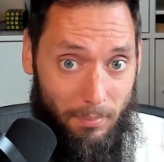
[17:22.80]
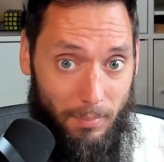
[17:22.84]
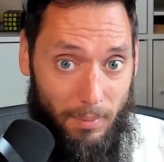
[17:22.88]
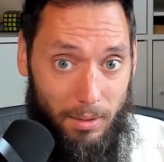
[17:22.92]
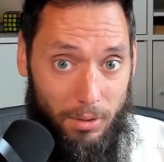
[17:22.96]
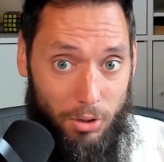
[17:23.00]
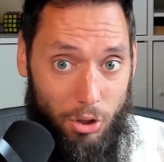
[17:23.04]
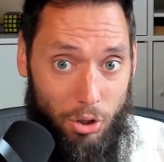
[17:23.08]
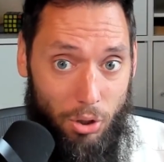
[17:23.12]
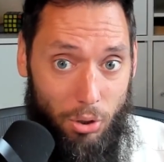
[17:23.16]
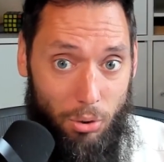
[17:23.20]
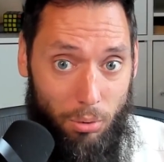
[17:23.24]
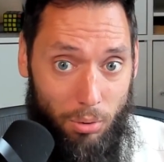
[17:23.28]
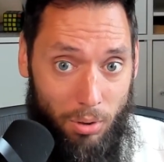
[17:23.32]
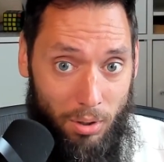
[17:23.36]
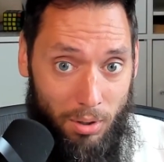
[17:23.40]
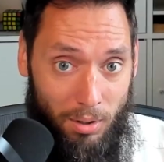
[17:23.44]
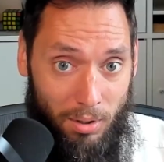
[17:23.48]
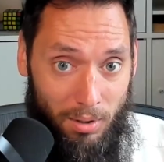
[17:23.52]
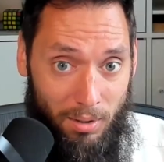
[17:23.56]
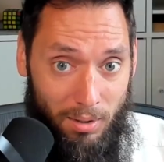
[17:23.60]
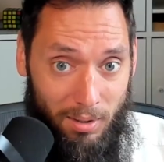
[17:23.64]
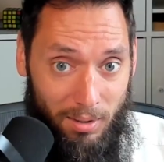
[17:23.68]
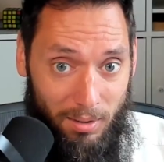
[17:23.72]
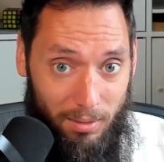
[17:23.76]
So
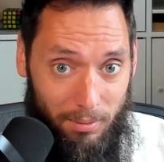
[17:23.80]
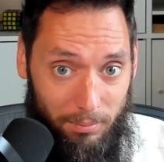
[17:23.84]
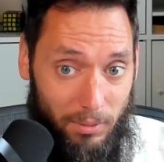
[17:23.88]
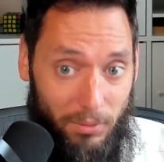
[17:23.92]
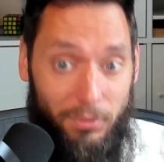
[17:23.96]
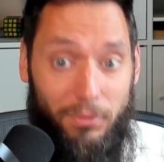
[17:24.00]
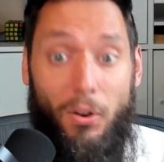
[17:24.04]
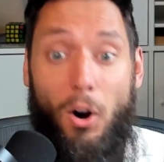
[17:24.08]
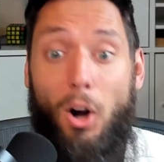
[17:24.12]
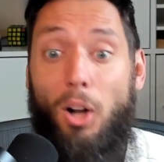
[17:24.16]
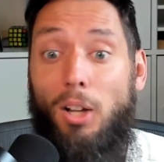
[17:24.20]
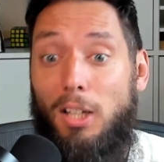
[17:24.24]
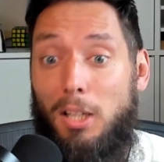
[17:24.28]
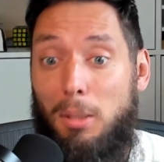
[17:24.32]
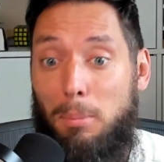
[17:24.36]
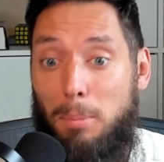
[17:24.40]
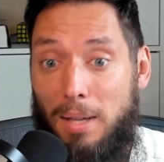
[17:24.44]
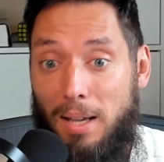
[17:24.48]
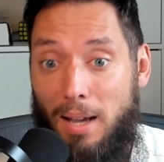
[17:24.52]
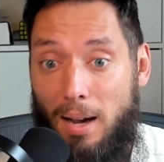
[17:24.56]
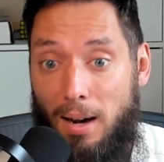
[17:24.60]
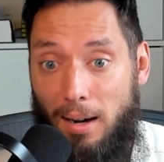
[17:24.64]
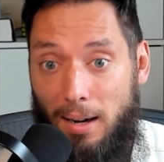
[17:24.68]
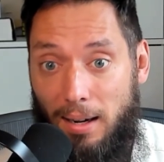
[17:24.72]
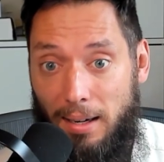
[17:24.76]
falling
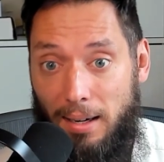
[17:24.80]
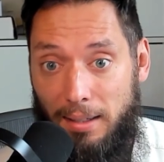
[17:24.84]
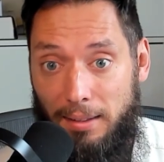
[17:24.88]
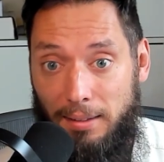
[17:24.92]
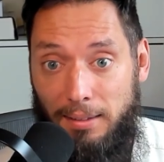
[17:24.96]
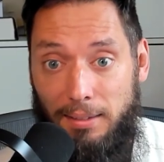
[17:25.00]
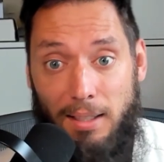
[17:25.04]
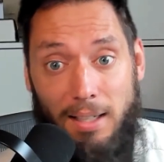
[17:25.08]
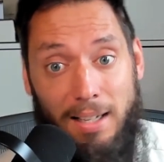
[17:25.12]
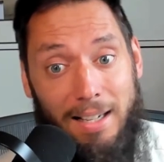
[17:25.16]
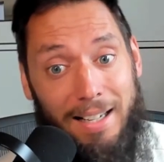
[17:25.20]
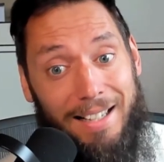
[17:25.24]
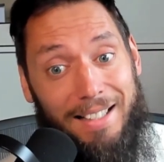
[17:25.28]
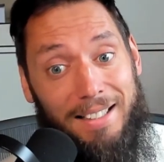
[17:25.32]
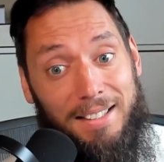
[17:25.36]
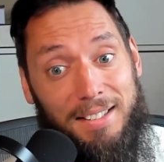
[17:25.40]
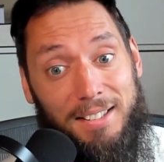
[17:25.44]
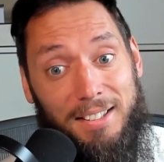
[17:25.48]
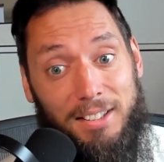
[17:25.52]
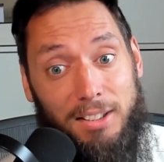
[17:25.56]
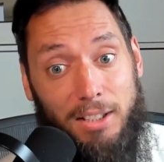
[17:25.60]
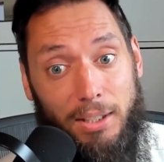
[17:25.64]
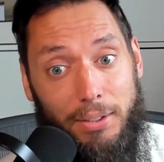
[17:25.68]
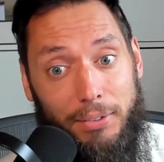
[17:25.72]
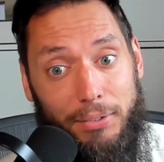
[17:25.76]
behind is
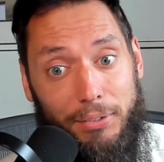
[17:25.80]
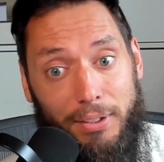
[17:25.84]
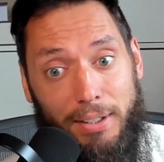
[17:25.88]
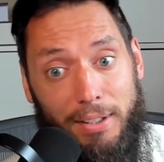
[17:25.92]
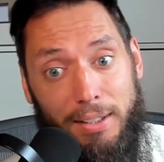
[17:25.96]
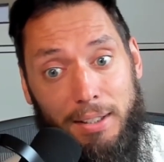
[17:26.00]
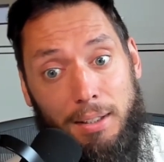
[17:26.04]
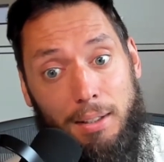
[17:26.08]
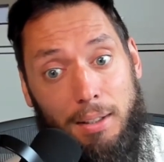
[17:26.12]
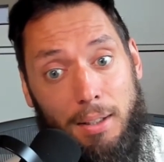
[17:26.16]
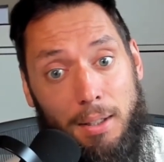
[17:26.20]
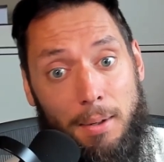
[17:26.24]
different